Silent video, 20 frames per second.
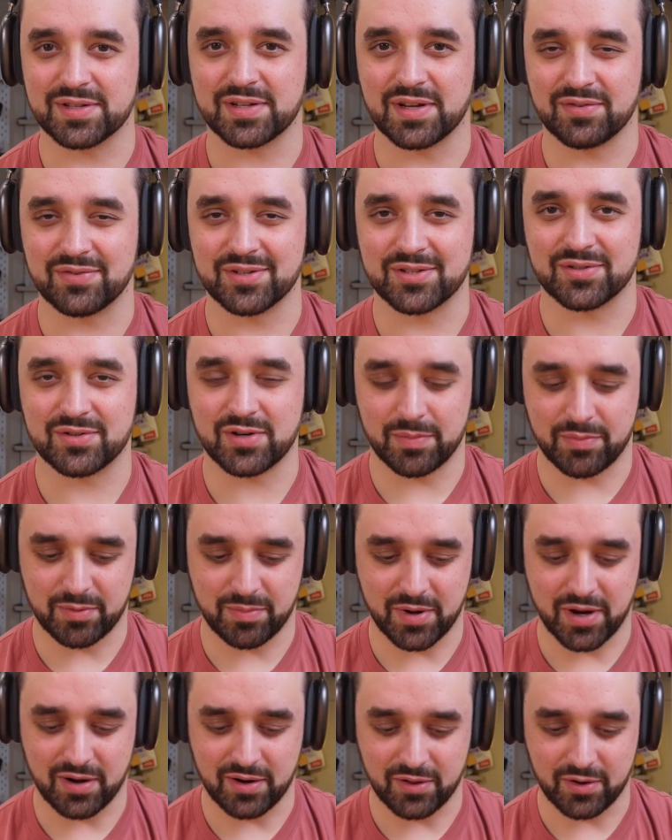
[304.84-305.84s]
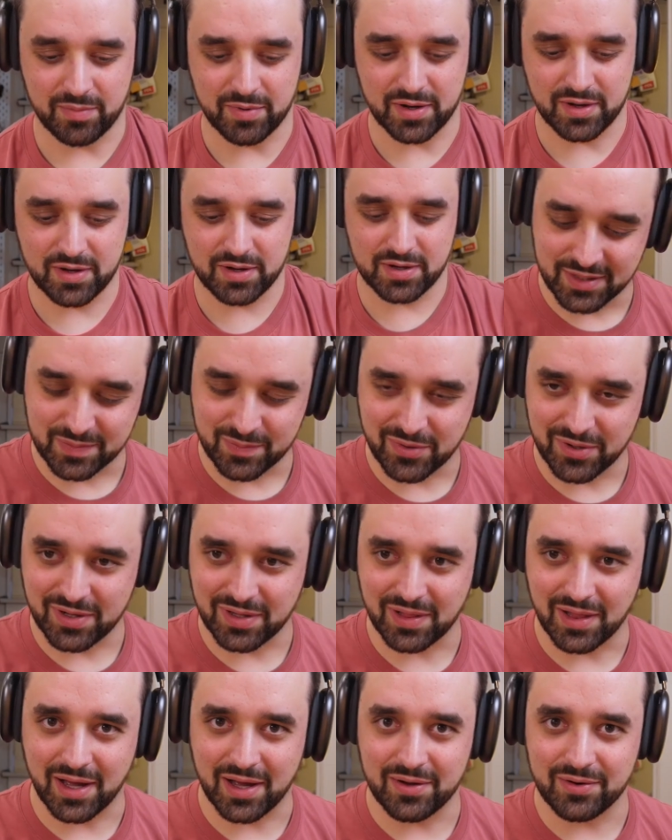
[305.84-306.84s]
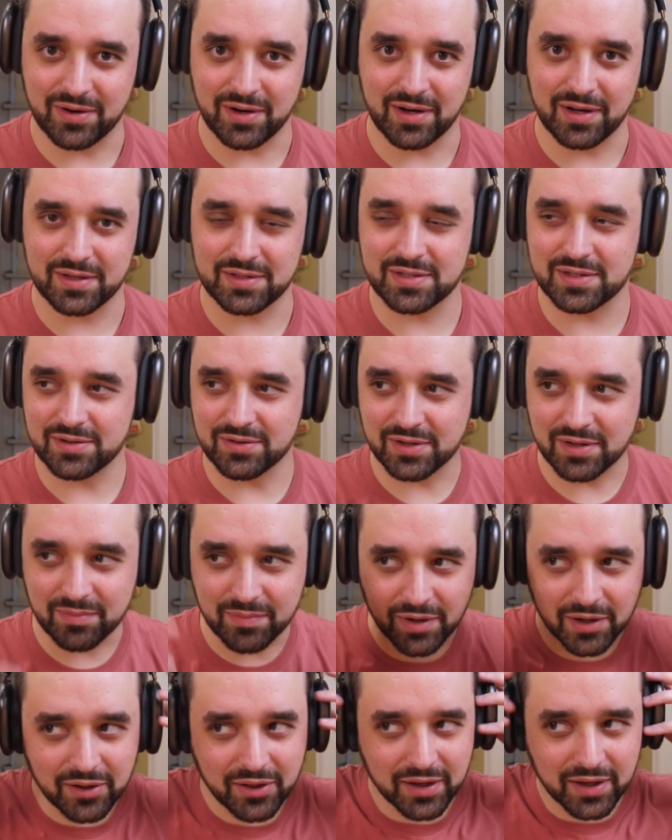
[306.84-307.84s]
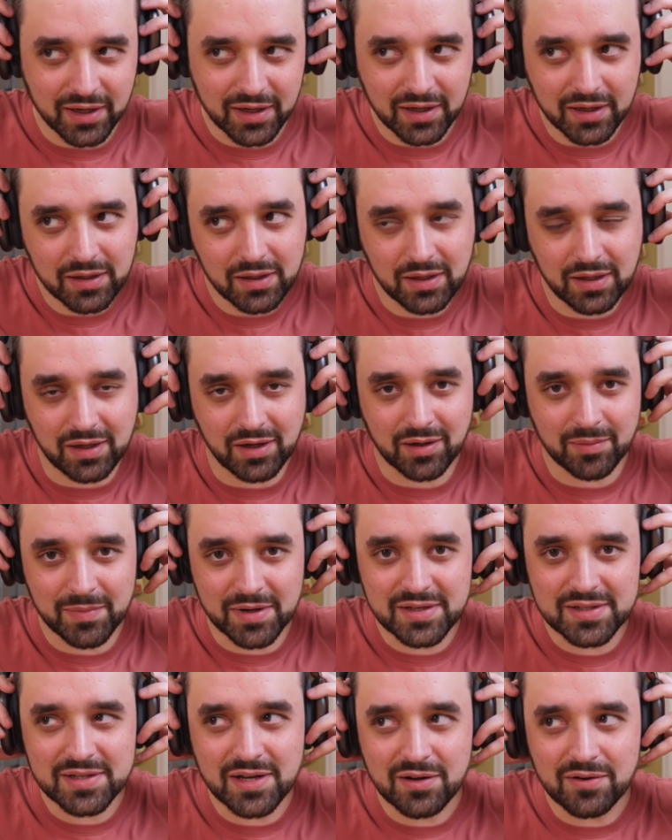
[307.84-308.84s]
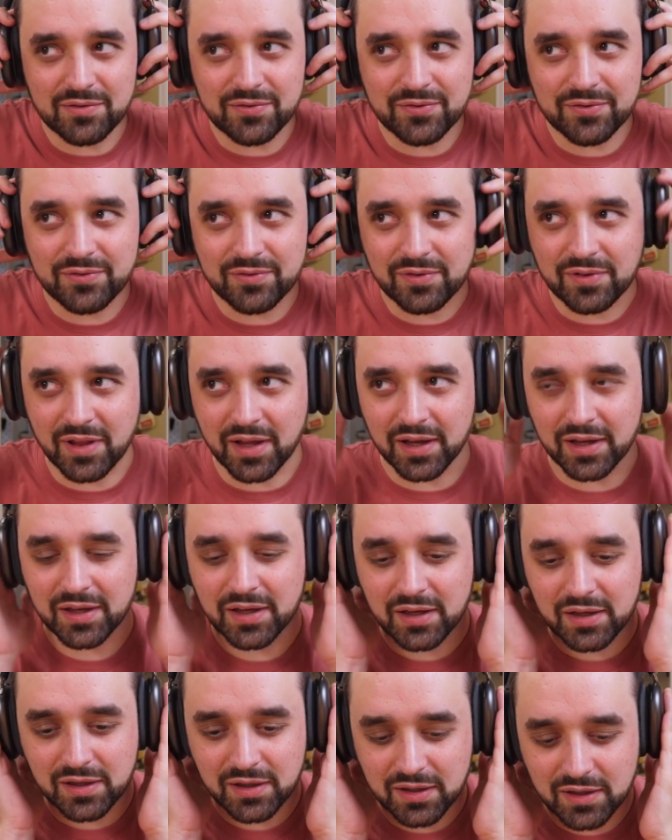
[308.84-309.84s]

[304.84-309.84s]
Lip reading: stuff is tripping me out a little bit. It's pretty loud and I still can barely hear myself. Like,